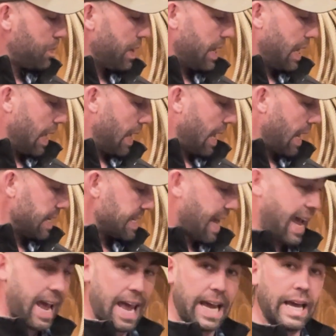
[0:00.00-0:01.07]
bit to
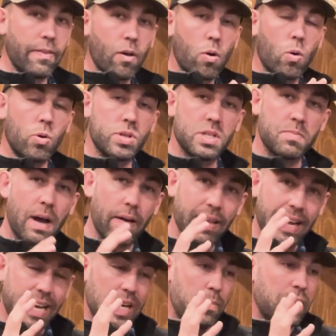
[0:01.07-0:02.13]
hang in the horse's mouth
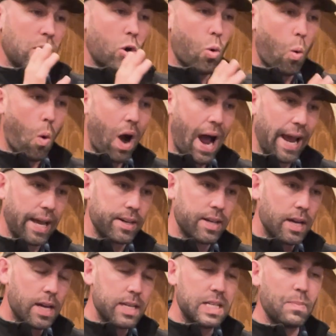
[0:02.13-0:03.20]
and to be quiet,
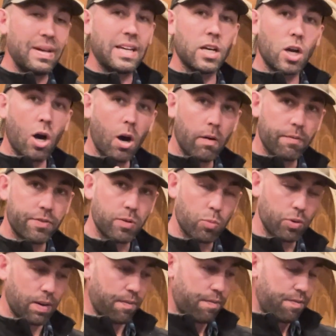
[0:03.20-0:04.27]
to be
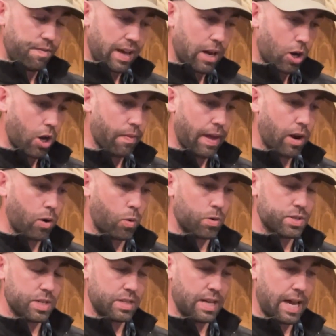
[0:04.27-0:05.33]
comfortable, to fit on that
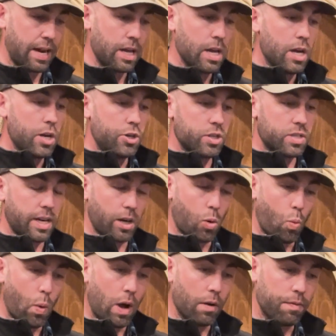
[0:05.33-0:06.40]
horse's head, just like a
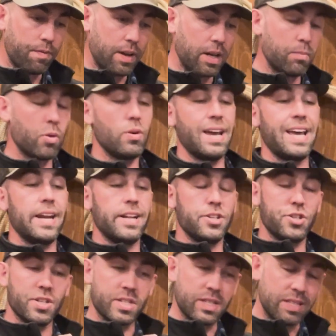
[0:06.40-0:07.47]
well-fitting boot. It
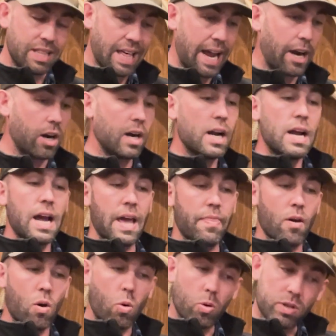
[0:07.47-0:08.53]
is just there,
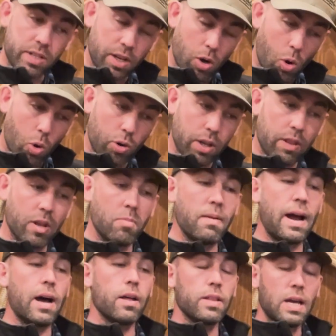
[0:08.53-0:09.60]
and the horse can hold it in their
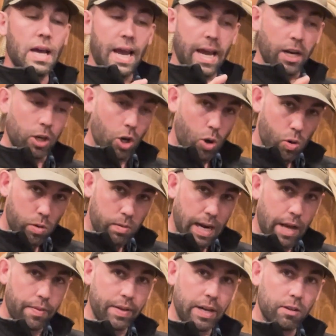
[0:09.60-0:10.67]
mouth and go
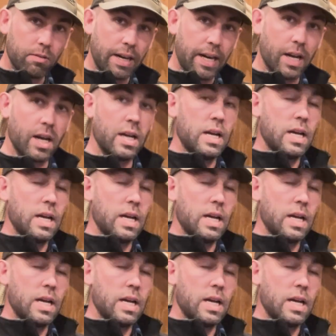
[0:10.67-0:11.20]
around the arena